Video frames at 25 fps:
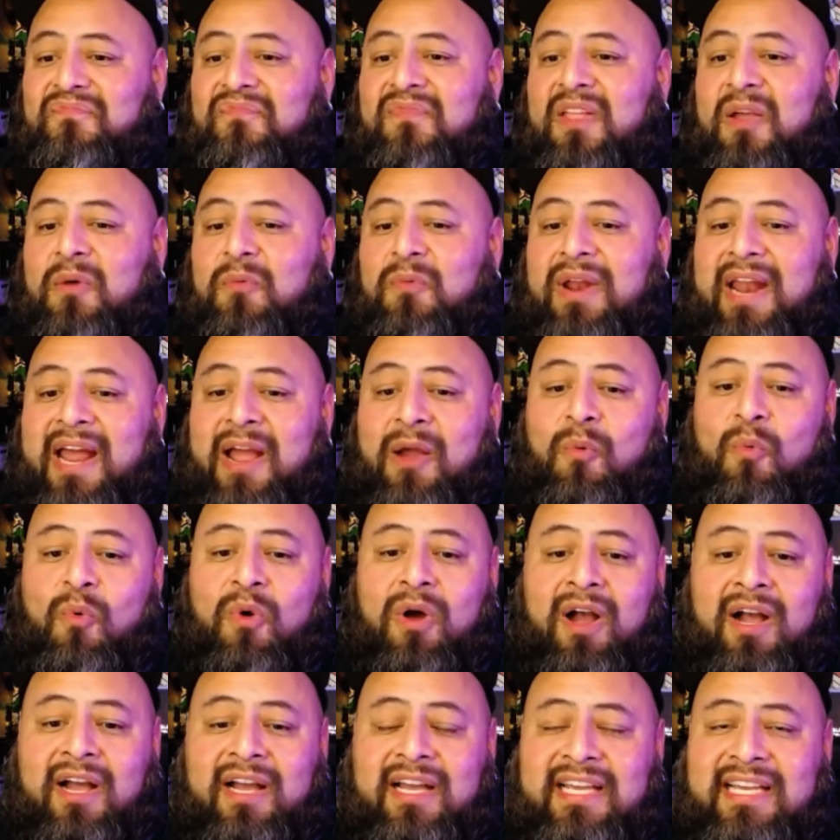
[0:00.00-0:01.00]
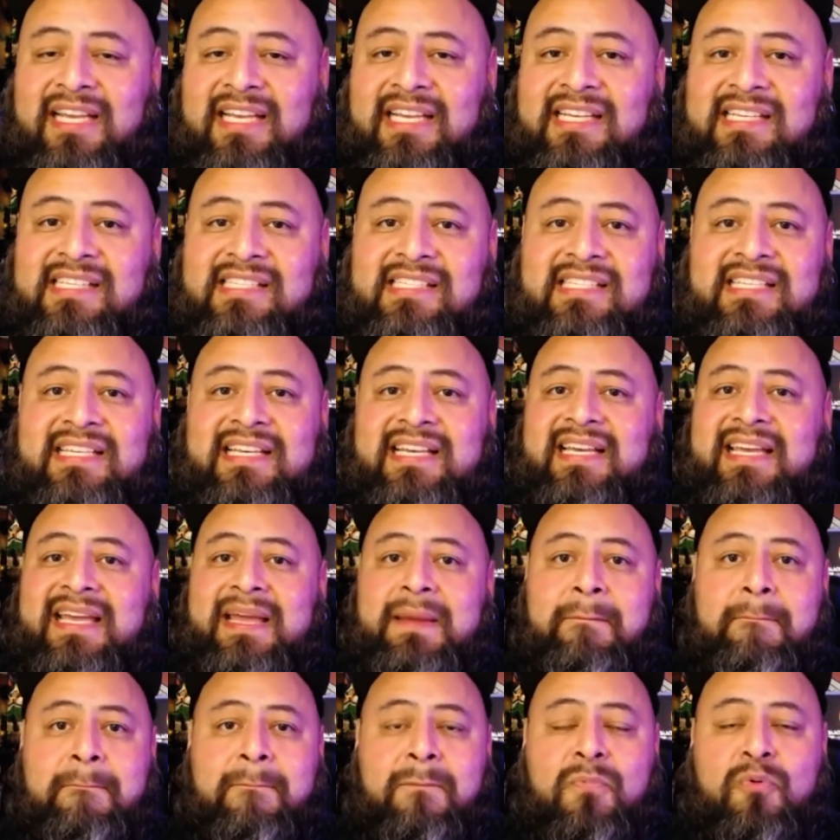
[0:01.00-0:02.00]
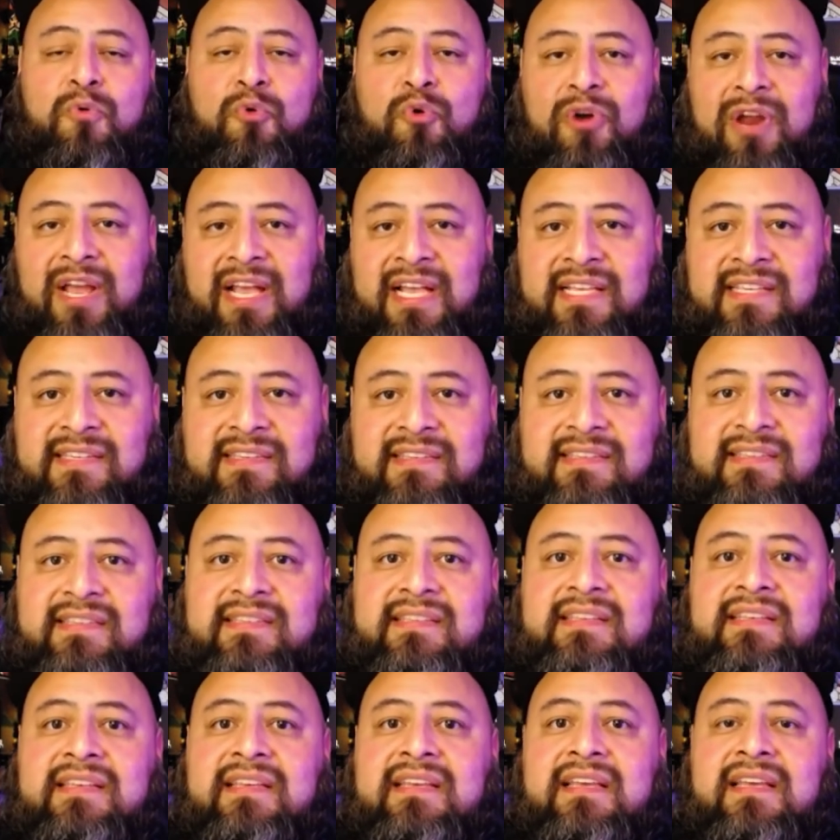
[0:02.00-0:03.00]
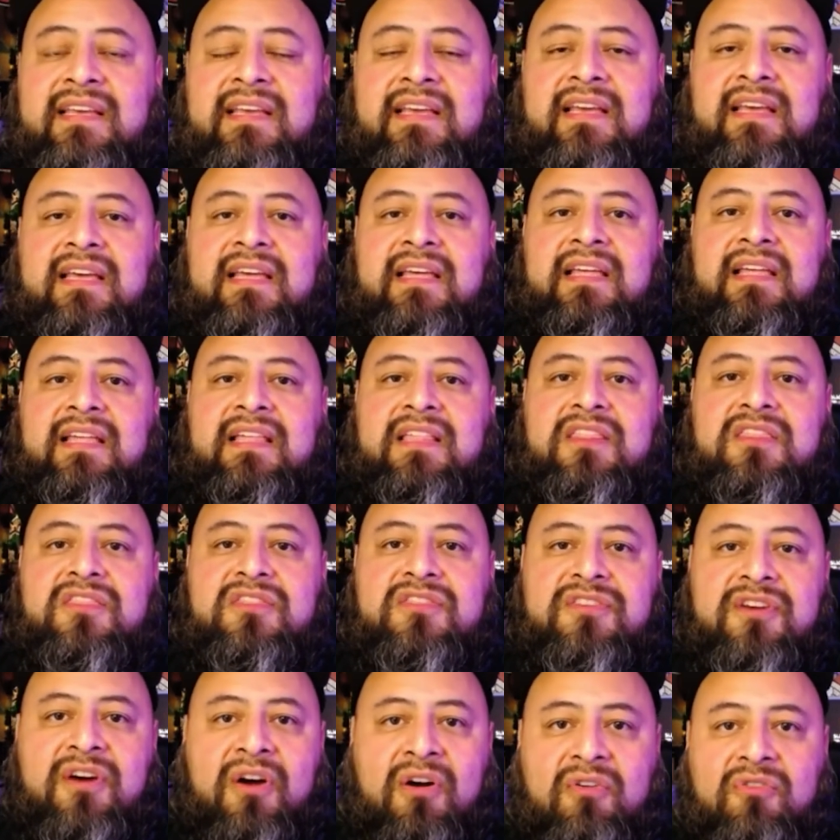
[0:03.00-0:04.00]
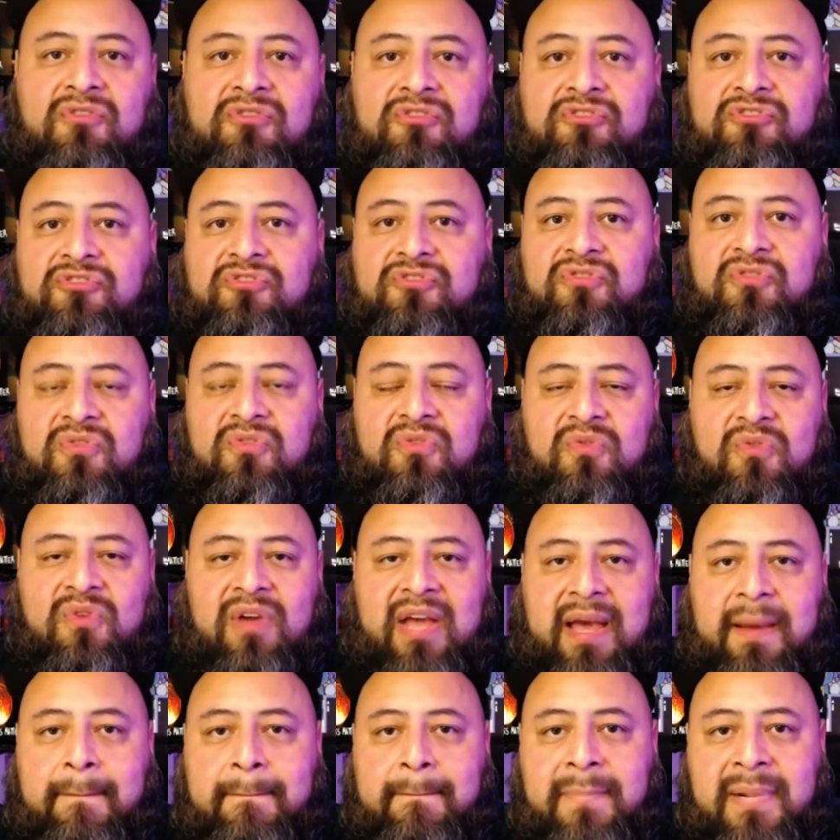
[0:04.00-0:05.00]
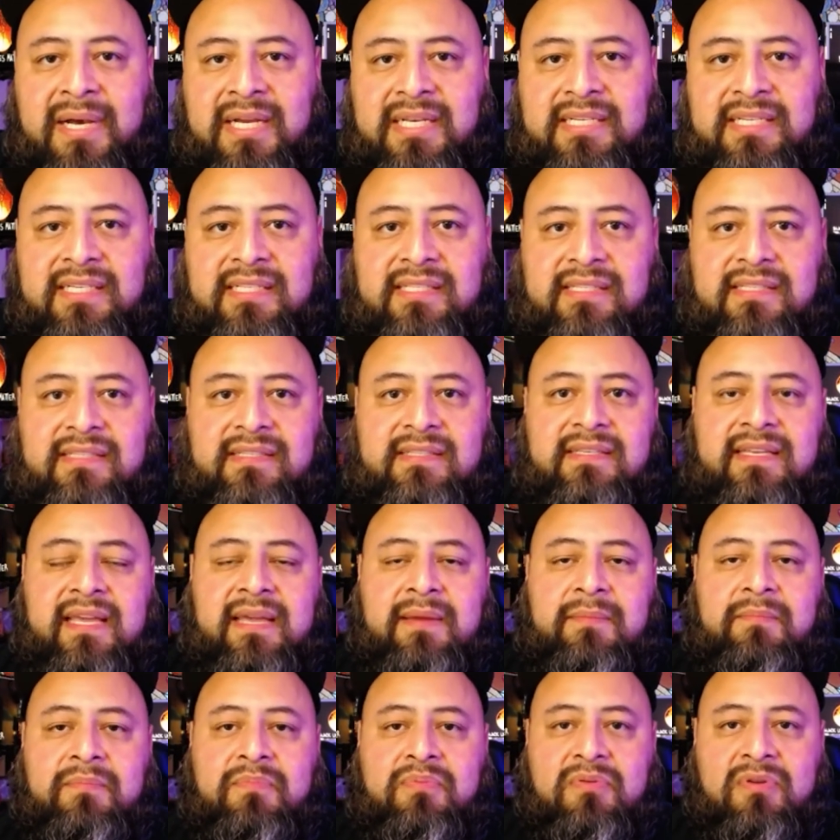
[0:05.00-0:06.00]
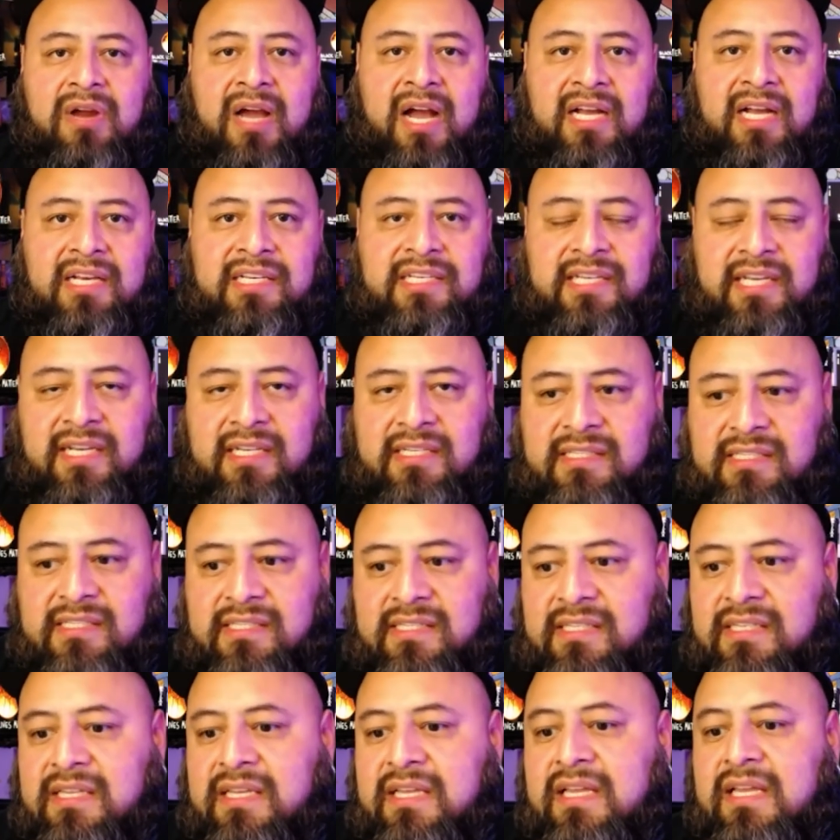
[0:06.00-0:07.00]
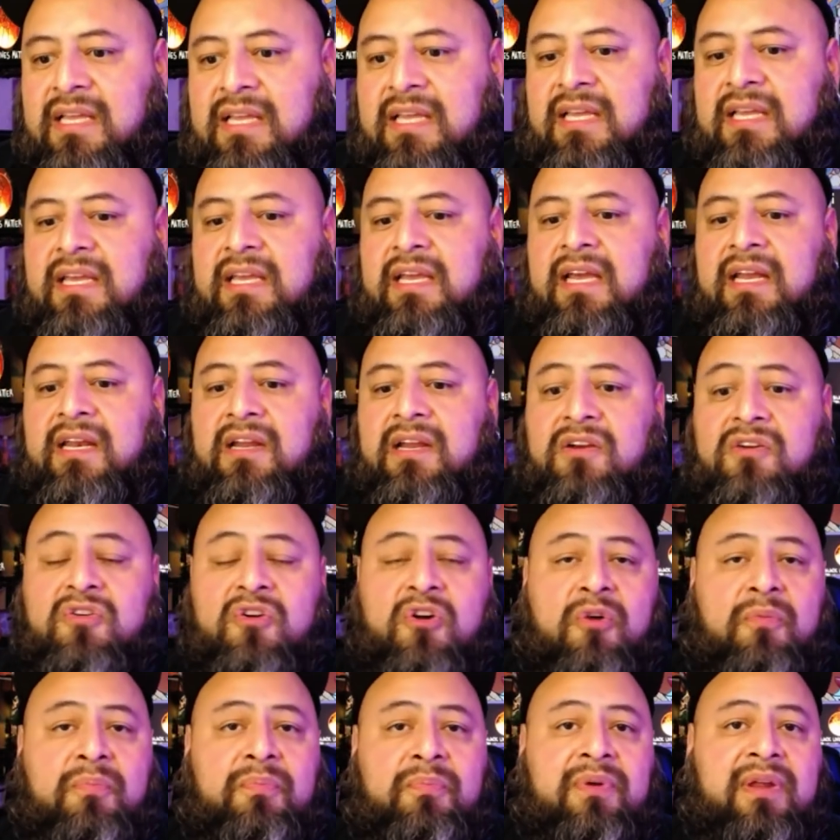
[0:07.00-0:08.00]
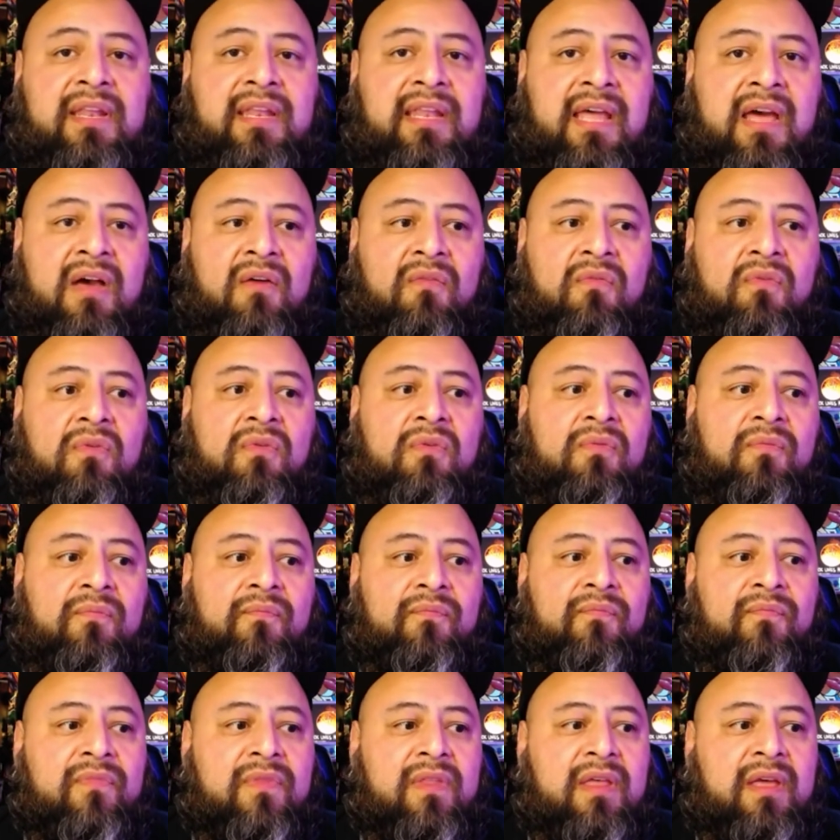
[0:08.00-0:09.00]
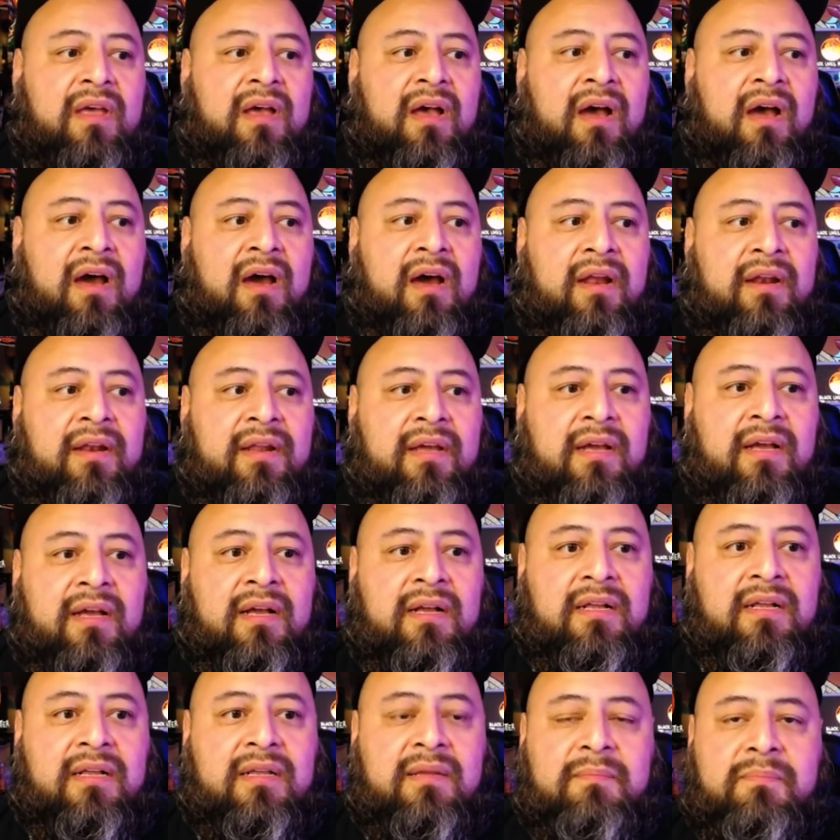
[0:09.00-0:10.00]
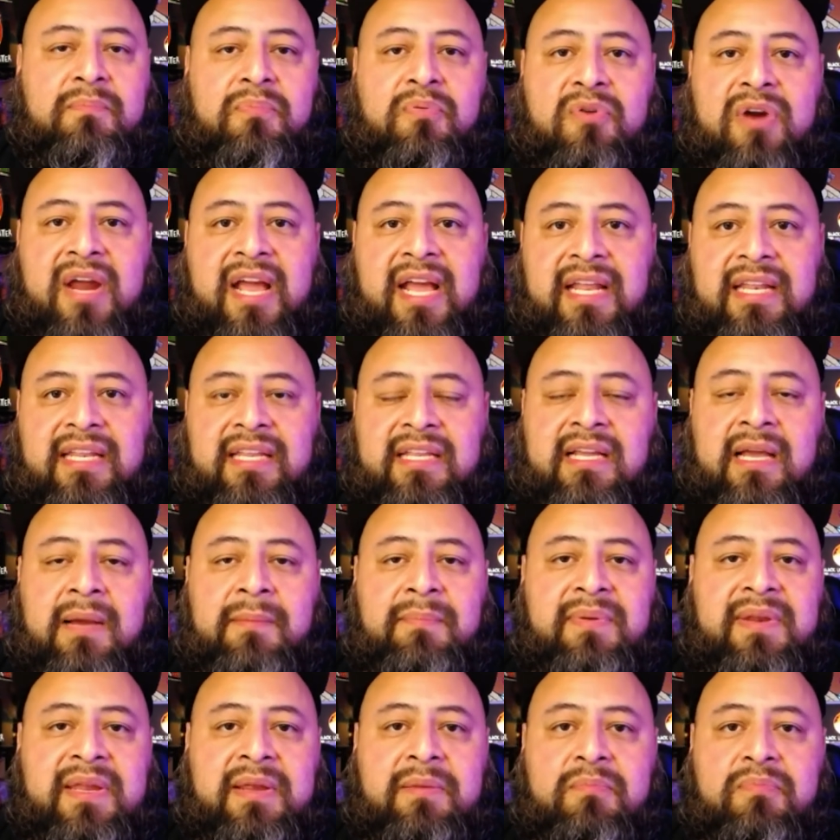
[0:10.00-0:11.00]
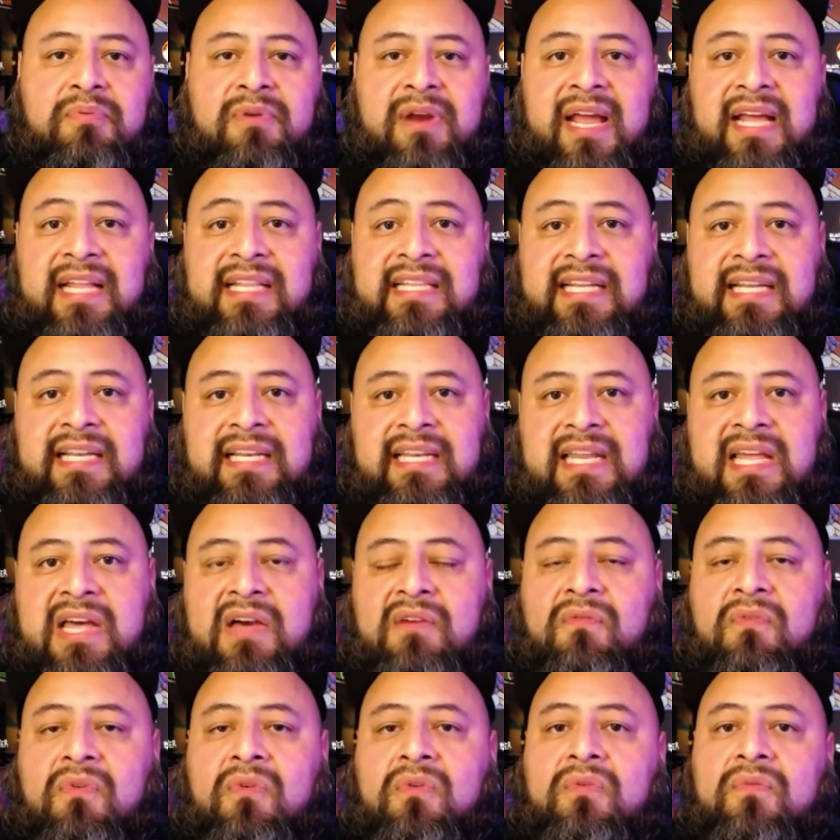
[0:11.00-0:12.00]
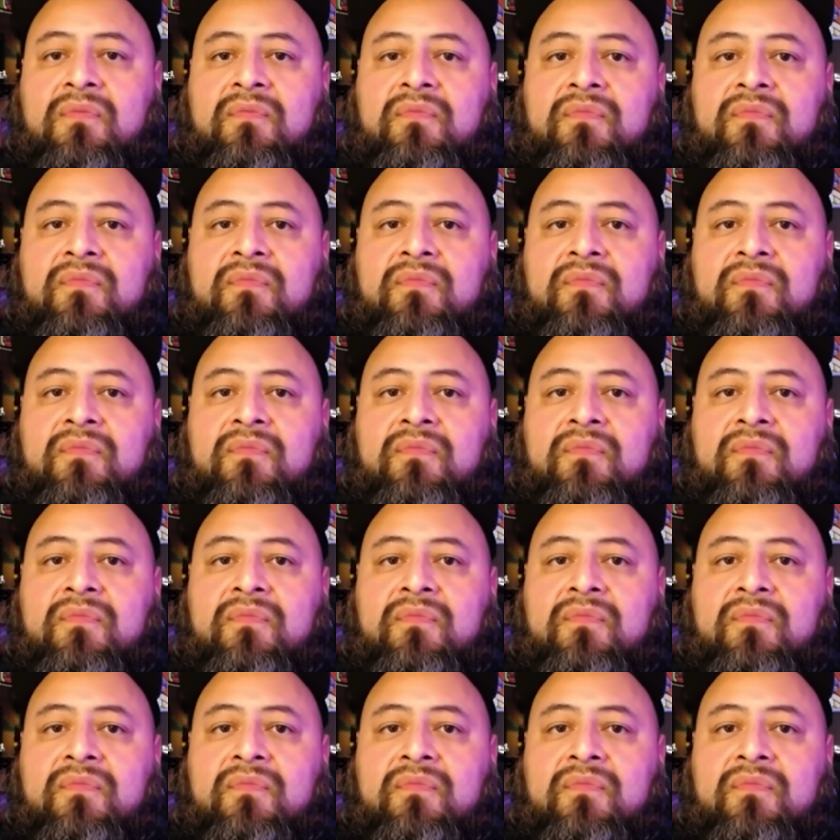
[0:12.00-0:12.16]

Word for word: What I want is to impress those who have budgets and projects on a corporate level, on a brand company branding level,